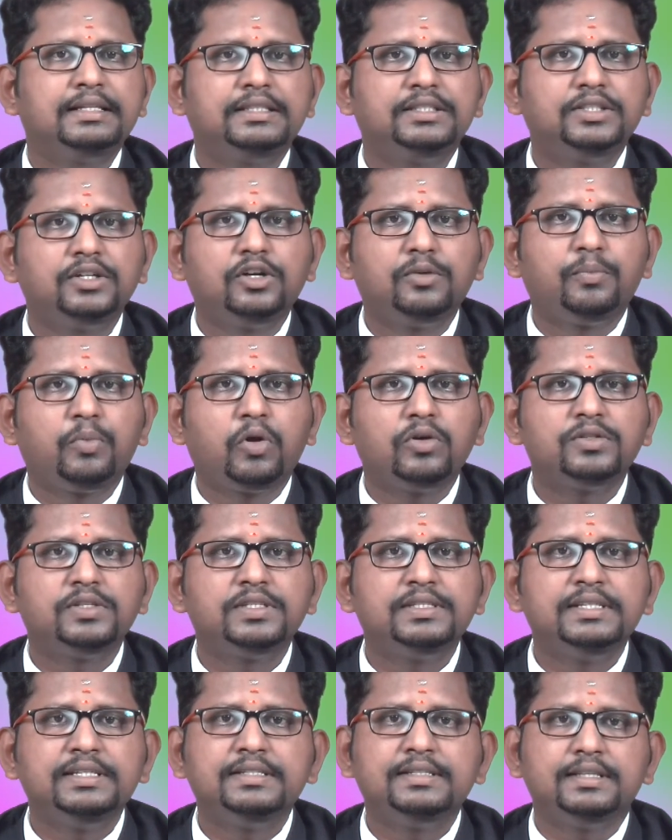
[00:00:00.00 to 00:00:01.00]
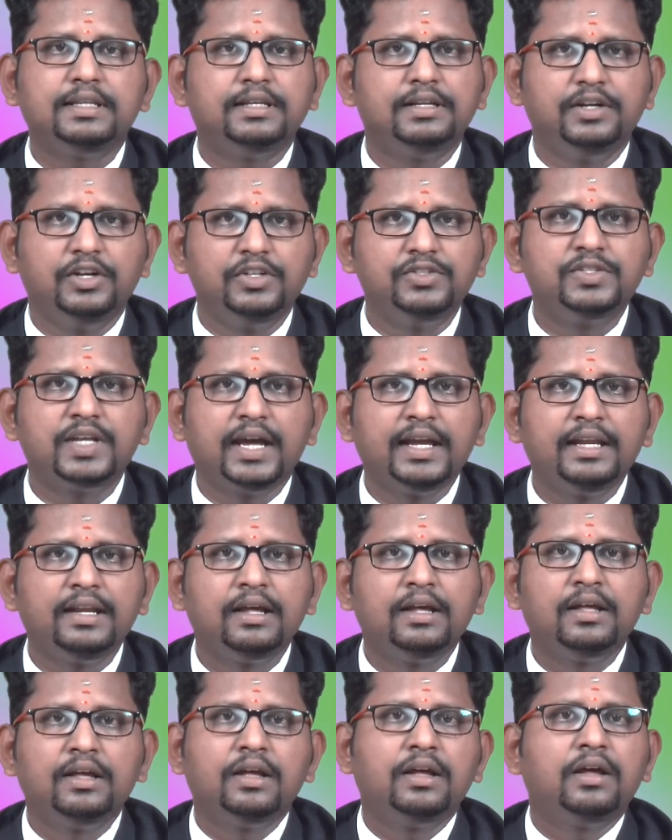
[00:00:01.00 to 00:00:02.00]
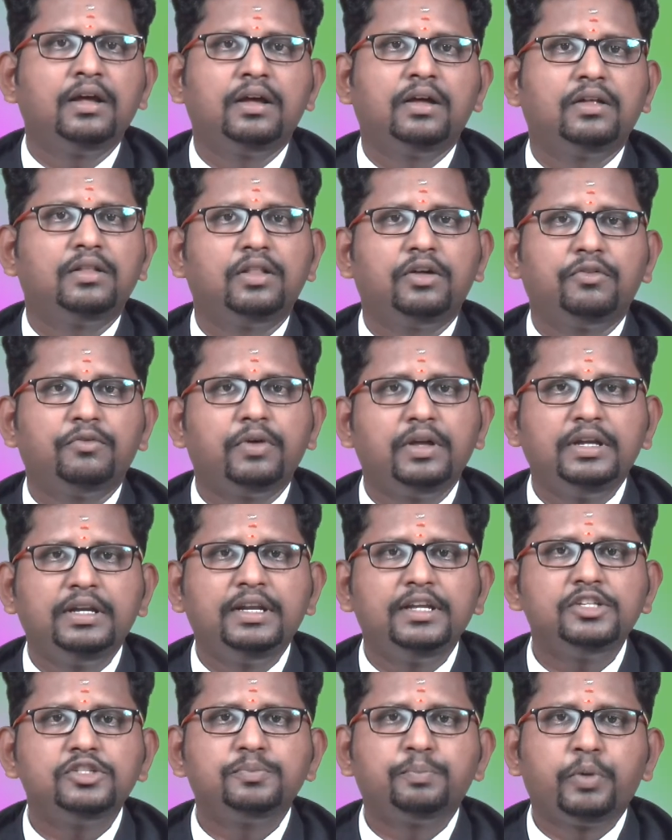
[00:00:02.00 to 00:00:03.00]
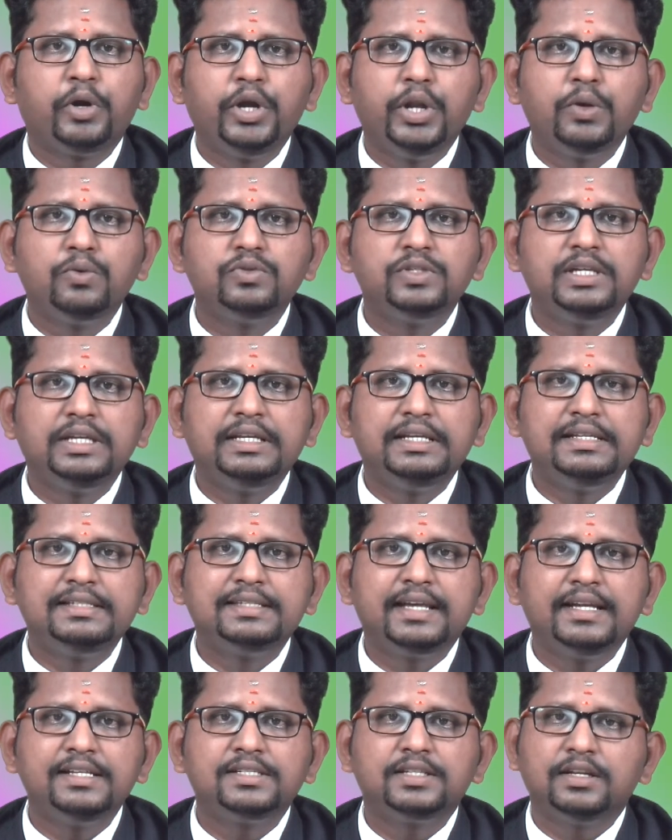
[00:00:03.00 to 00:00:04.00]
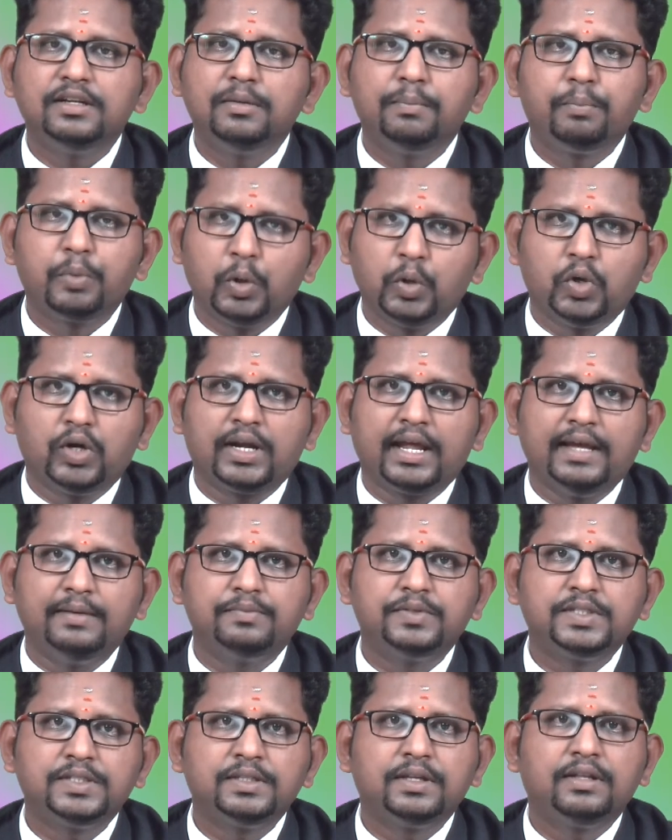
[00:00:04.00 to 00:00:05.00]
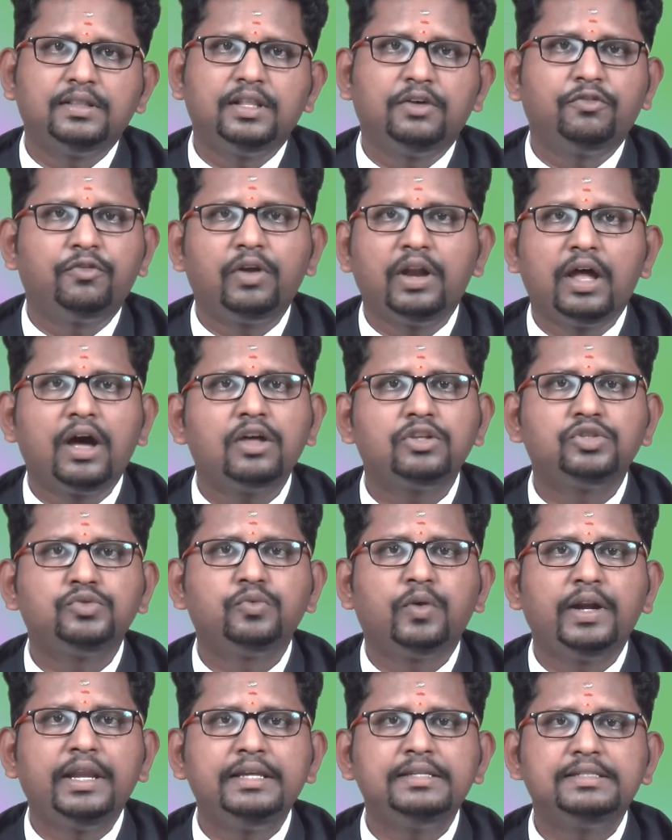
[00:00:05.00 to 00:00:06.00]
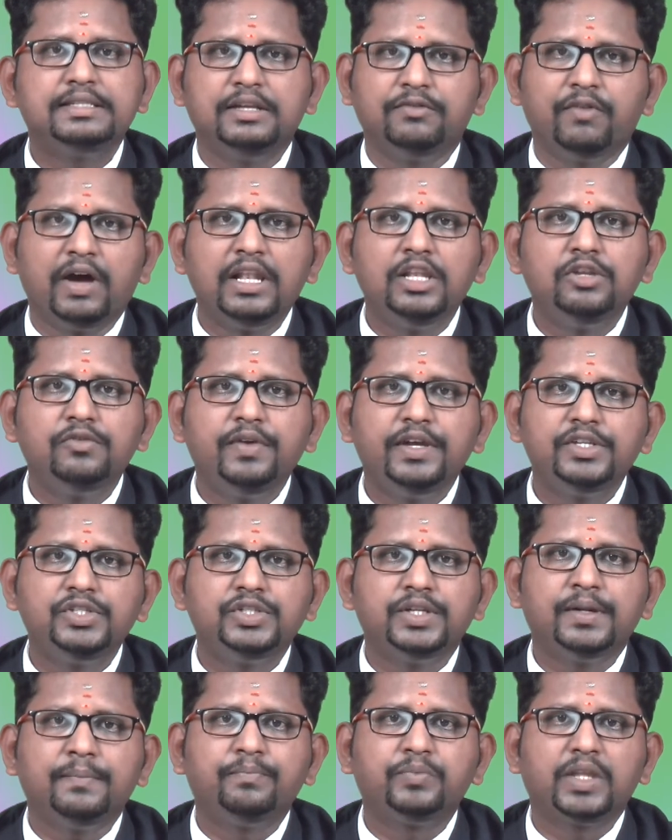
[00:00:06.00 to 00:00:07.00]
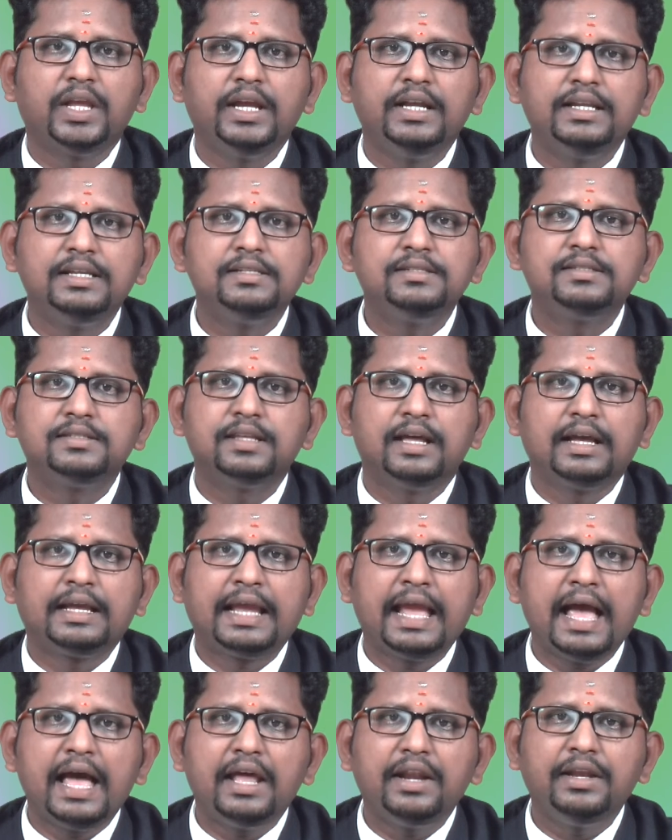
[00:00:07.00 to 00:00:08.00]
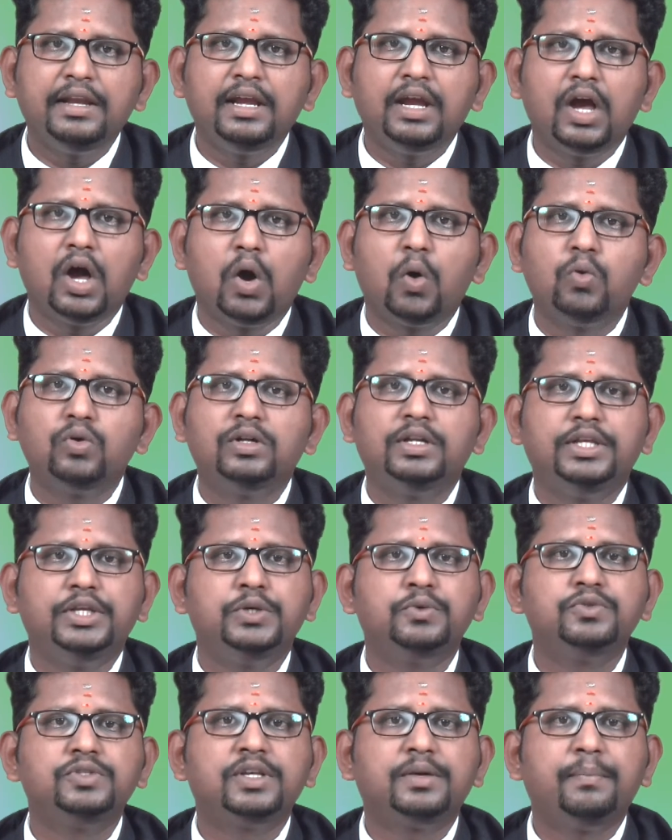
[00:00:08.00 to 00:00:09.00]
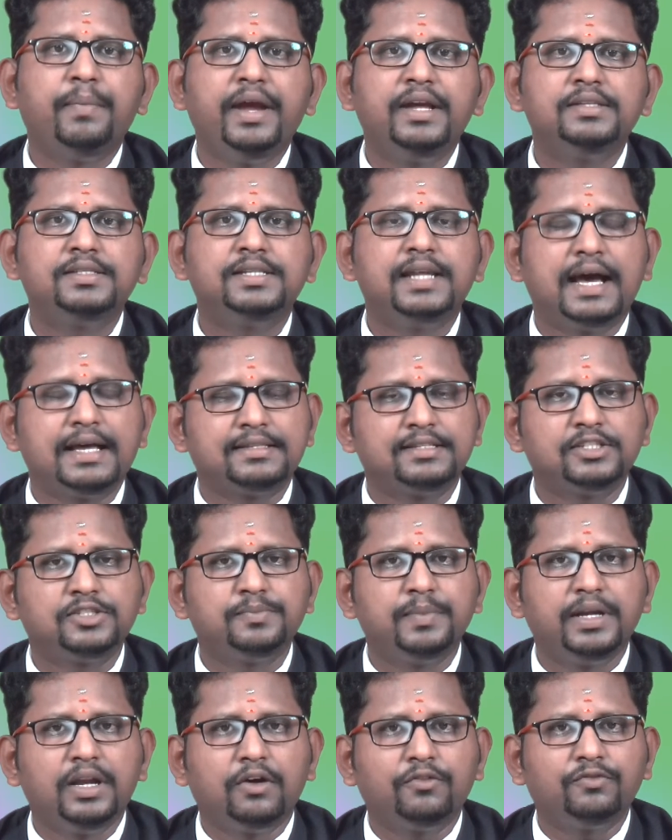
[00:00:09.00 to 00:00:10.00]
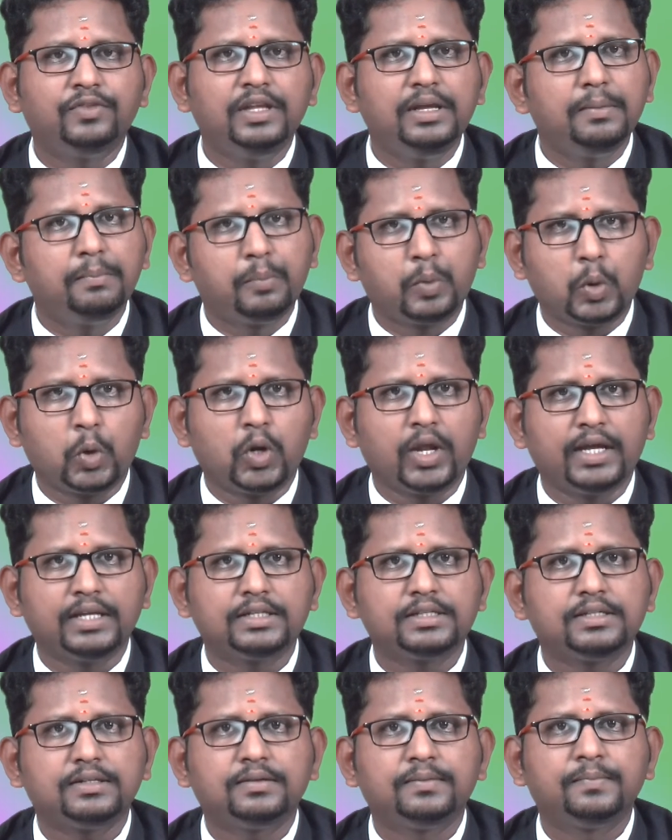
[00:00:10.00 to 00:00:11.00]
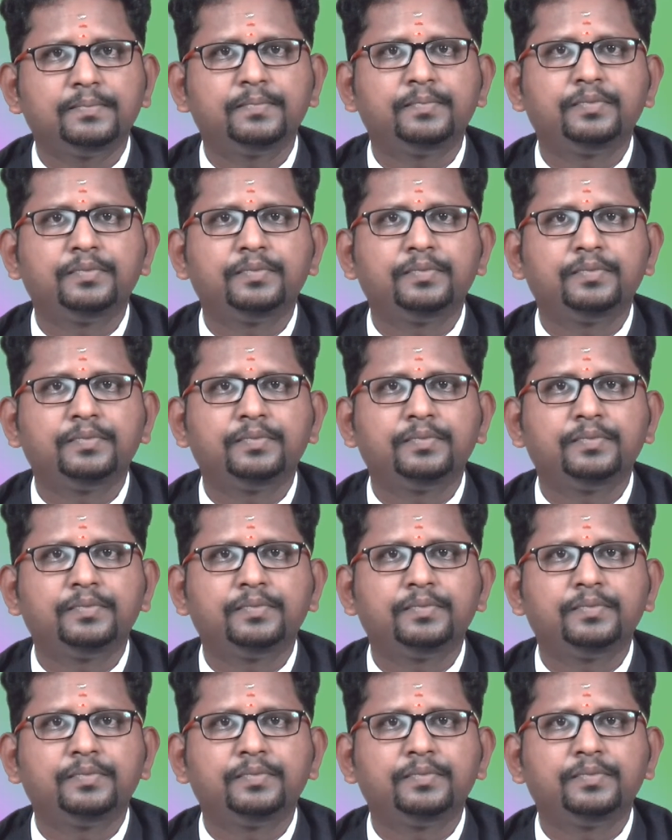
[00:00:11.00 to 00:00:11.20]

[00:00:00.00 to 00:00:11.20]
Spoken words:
The third process is design. It is producing designs and prototypes. The last one is evaluation. It is carrying out user-based assessment of the product.